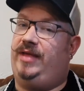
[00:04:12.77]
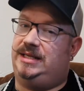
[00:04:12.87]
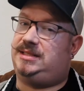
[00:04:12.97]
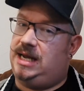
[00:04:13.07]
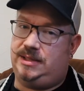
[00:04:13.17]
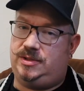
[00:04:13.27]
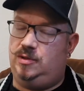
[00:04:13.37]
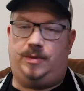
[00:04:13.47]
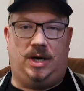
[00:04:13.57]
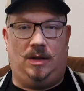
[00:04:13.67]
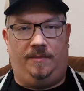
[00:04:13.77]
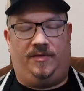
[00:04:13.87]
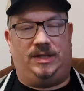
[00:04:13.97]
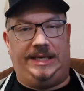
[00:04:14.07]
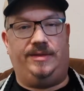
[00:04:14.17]
that's not super
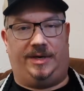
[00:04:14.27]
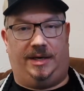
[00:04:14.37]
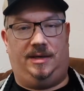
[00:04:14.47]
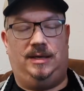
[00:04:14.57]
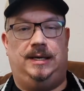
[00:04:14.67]
helpful either